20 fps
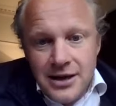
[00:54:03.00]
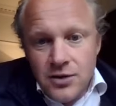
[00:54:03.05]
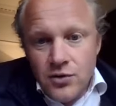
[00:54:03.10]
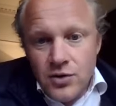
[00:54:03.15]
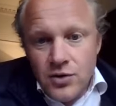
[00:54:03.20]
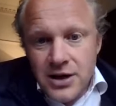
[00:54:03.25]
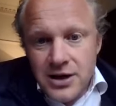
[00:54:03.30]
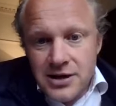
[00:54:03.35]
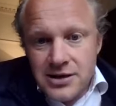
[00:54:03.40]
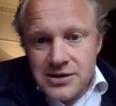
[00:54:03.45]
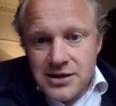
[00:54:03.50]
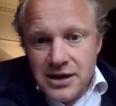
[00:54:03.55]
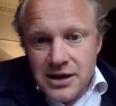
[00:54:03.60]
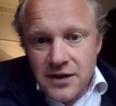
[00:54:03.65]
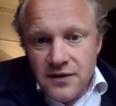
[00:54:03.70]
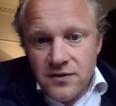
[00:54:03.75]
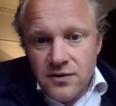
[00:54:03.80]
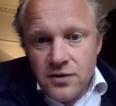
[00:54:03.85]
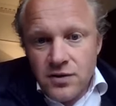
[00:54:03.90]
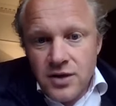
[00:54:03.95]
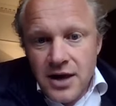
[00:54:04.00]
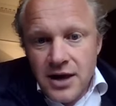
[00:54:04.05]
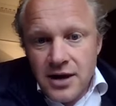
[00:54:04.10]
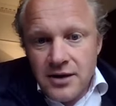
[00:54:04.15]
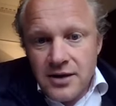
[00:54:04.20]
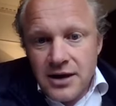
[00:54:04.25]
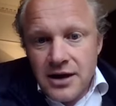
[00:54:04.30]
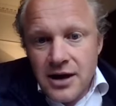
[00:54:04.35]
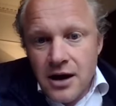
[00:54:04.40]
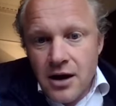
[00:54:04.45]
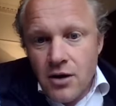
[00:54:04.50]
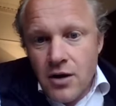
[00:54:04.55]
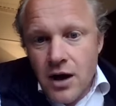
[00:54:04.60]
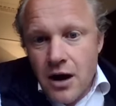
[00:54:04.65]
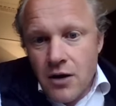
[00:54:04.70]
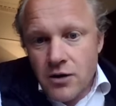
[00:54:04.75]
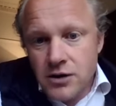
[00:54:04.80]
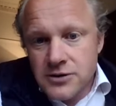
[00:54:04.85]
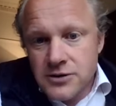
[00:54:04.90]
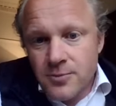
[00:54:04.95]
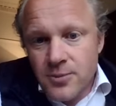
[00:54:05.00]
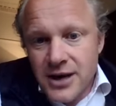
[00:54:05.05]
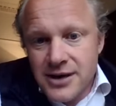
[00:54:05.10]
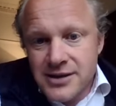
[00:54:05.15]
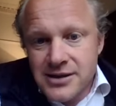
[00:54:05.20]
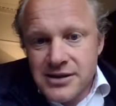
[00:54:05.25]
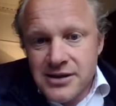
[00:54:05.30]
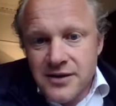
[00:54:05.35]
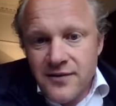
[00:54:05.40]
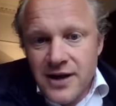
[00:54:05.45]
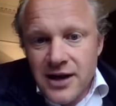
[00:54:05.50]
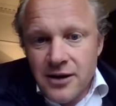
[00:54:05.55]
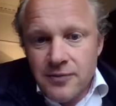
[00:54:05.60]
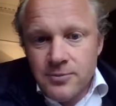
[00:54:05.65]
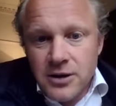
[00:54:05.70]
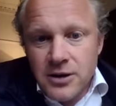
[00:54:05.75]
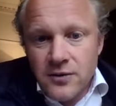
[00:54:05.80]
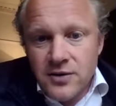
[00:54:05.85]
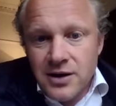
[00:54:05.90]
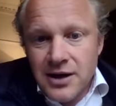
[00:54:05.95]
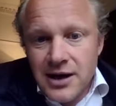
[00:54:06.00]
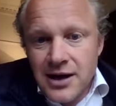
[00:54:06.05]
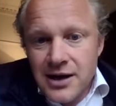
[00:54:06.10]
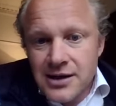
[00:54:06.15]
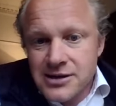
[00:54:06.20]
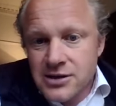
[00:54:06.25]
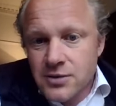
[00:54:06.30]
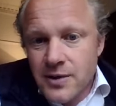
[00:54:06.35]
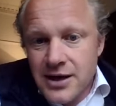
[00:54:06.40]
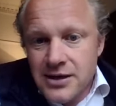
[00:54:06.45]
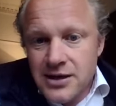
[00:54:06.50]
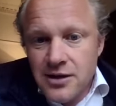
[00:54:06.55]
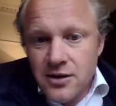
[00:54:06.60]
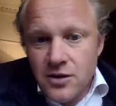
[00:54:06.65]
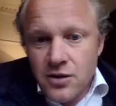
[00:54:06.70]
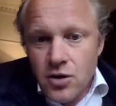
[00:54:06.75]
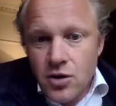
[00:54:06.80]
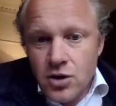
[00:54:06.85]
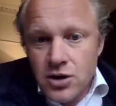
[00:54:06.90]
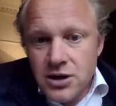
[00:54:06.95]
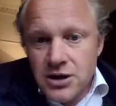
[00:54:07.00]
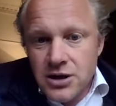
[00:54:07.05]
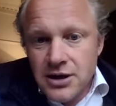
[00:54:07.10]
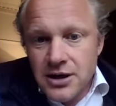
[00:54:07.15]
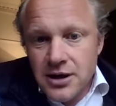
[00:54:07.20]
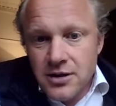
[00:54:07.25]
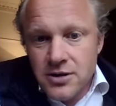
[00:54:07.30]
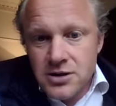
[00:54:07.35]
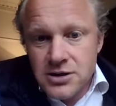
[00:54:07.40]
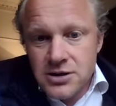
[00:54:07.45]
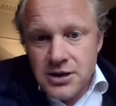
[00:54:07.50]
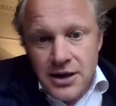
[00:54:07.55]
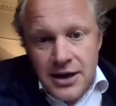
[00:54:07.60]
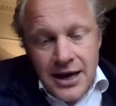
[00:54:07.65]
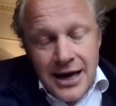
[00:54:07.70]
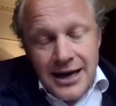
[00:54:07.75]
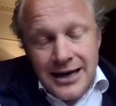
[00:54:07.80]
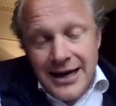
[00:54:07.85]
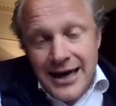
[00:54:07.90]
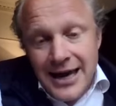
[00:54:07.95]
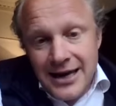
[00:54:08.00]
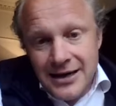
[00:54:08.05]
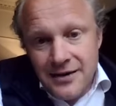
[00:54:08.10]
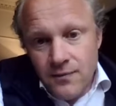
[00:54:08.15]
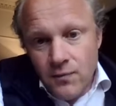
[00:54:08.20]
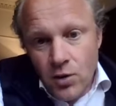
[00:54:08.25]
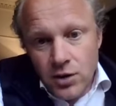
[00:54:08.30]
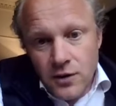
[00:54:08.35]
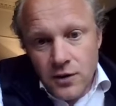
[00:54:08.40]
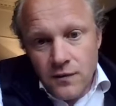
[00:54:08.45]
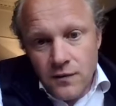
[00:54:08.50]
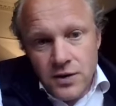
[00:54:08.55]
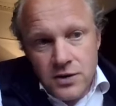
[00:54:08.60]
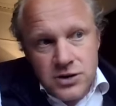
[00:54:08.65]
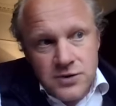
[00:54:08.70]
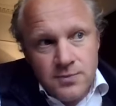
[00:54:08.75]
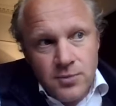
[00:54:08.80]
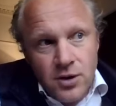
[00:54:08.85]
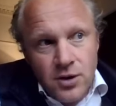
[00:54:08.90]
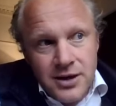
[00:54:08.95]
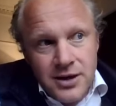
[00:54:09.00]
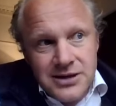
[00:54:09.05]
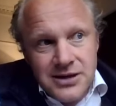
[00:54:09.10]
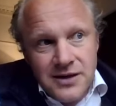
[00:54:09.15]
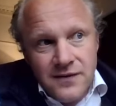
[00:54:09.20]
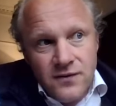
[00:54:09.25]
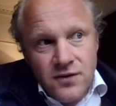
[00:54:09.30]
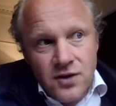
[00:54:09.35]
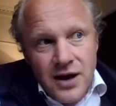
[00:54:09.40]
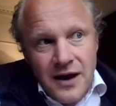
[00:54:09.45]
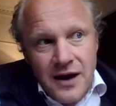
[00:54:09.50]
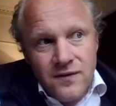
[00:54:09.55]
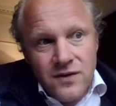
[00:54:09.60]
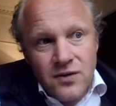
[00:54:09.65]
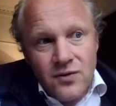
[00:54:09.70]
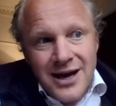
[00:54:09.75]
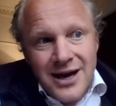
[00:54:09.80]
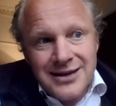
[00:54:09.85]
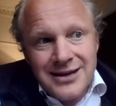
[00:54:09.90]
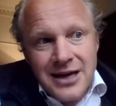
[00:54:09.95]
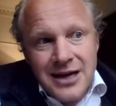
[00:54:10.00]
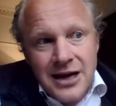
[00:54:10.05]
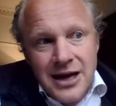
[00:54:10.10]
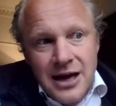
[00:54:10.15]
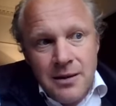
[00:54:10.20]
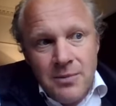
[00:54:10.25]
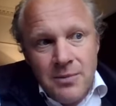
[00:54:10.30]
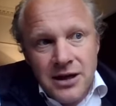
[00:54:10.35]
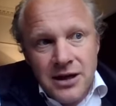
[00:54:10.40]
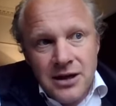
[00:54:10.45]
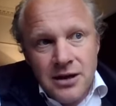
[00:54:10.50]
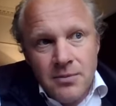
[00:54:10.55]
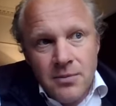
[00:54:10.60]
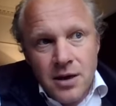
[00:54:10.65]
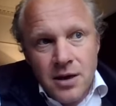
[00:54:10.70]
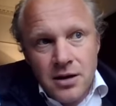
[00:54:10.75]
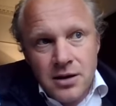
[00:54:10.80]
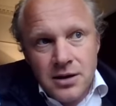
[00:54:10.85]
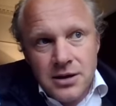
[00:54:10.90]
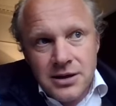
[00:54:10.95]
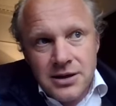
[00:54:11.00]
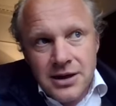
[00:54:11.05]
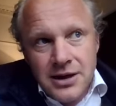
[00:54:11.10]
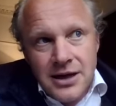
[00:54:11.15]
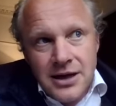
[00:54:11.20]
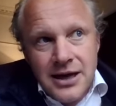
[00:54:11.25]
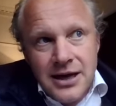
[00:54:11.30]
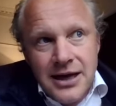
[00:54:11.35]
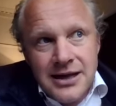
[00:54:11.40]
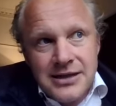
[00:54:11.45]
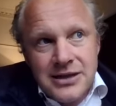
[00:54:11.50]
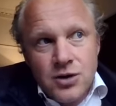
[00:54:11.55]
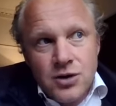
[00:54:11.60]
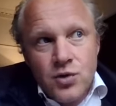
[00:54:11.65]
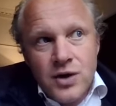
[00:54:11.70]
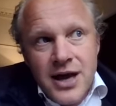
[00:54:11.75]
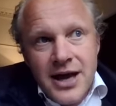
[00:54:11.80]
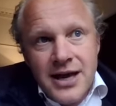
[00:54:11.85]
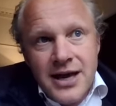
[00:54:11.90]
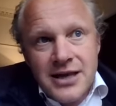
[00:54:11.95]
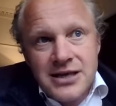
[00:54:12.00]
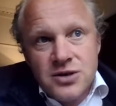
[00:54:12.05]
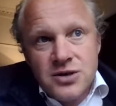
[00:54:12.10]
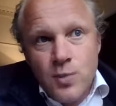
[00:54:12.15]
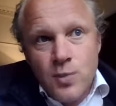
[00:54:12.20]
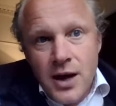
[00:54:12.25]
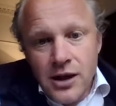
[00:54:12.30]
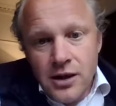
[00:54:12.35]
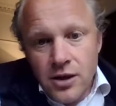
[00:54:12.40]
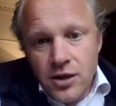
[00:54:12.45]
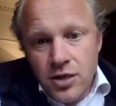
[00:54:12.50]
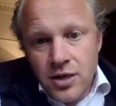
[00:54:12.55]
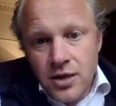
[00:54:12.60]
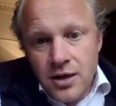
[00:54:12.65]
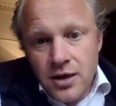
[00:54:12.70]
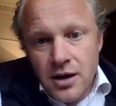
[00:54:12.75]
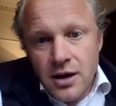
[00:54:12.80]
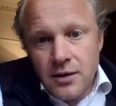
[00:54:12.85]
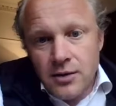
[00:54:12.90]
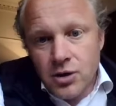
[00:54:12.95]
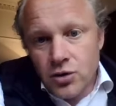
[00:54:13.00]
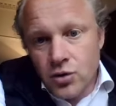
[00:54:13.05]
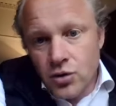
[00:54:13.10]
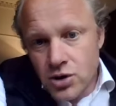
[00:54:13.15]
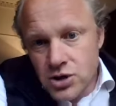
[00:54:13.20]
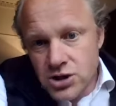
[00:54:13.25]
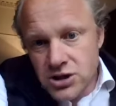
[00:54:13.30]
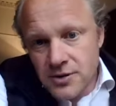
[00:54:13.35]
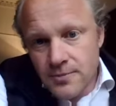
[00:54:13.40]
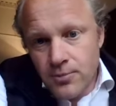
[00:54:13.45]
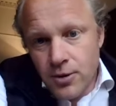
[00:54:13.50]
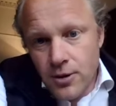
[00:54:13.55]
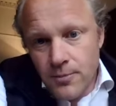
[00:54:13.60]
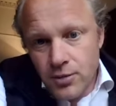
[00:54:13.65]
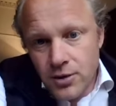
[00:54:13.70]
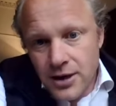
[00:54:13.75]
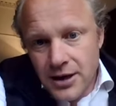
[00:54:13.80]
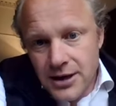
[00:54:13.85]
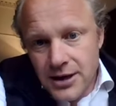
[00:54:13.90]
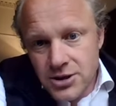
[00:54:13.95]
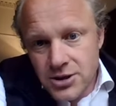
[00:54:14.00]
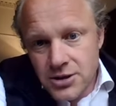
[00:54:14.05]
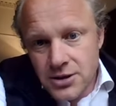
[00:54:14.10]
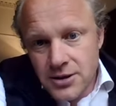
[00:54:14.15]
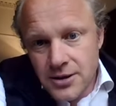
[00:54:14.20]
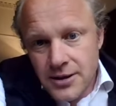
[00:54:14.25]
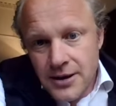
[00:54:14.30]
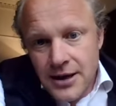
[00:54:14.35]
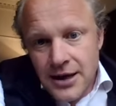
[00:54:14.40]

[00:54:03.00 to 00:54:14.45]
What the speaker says: in real estate. If you think that how house prices developed over the last 20, 30 years, again, one of those points, if you have the right dynamic in a market, it creates wealth across the population.